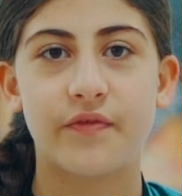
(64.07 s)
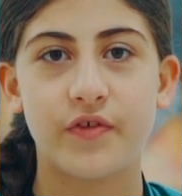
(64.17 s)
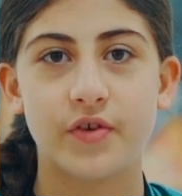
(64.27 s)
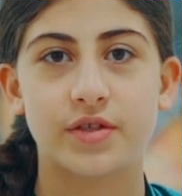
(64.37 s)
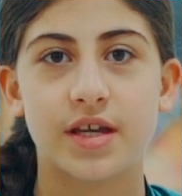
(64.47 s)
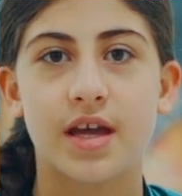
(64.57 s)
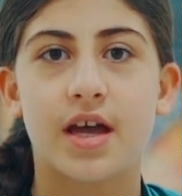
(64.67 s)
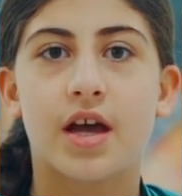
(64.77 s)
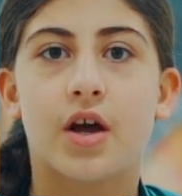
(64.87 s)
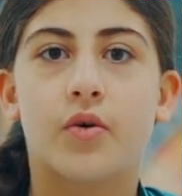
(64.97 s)
food.
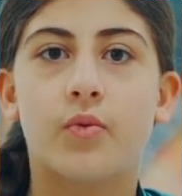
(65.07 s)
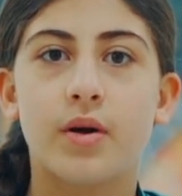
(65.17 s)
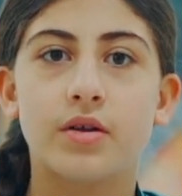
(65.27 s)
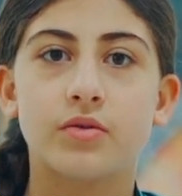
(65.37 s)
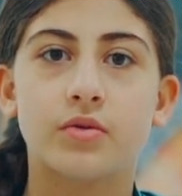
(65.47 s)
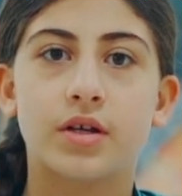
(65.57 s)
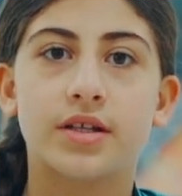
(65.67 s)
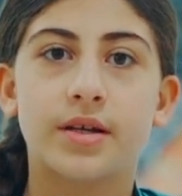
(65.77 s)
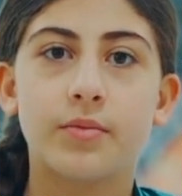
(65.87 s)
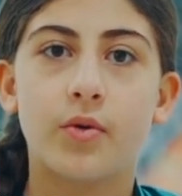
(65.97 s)

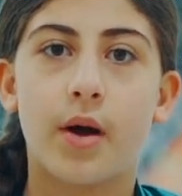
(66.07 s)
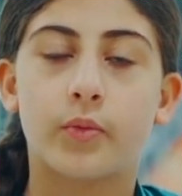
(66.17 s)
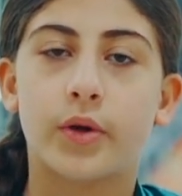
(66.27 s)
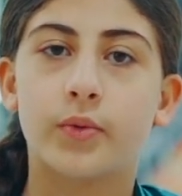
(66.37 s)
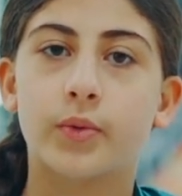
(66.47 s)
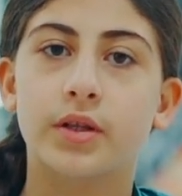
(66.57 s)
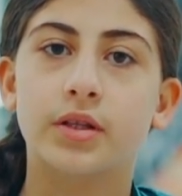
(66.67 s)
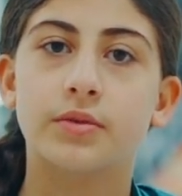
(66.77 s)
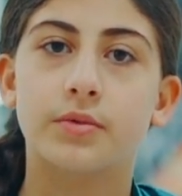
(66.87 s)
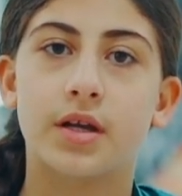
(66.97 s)
Number 1, we
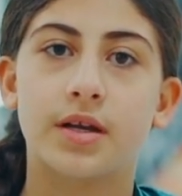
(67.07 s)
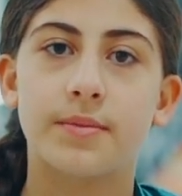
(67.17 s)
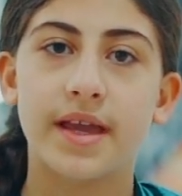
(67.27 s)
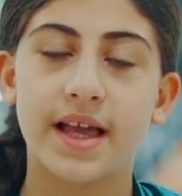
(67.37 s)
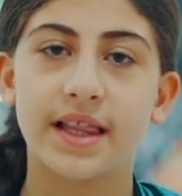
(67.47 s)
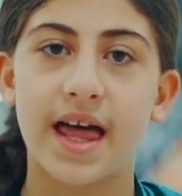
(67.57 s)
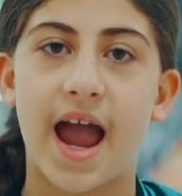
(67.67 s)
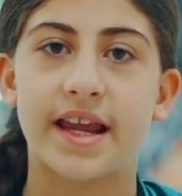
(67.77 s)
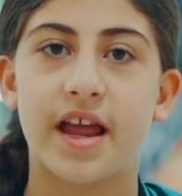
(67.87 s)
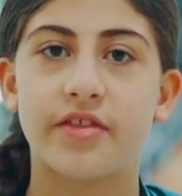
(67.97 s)
will make a
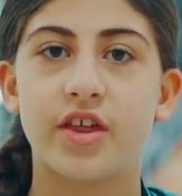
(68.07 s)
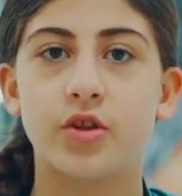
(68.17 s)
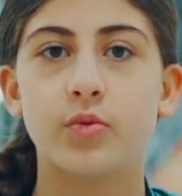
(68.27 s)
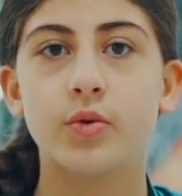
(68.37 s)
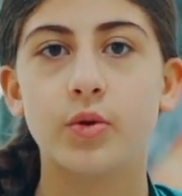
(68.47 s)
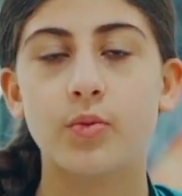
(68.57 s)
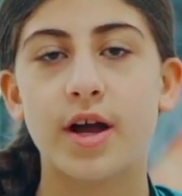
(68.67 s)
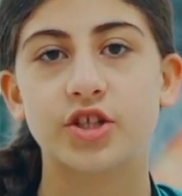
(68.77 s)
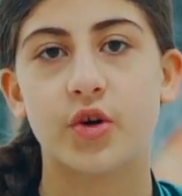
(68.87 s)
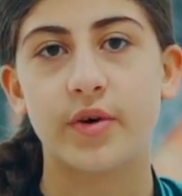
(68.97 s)
line and then we will
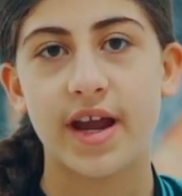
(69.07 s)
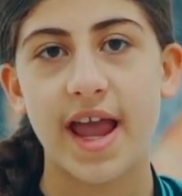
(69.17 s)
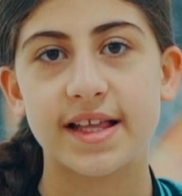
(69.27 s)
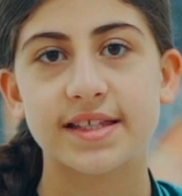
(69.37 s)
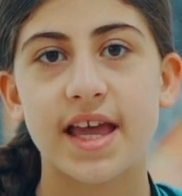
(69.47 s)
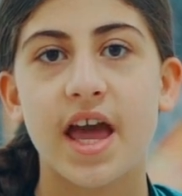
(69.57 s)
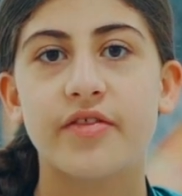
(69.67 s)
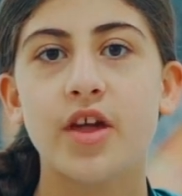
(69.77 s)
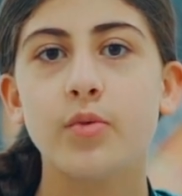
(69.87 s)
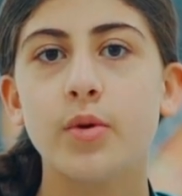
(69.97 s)
wash our hands.
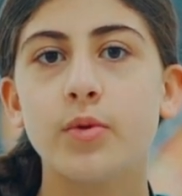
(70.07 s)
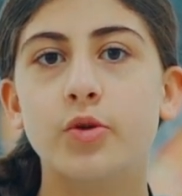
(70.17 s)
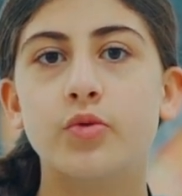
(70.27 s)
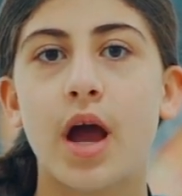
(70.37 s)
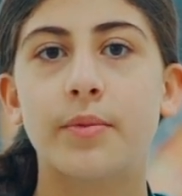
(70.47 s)
Then we will grab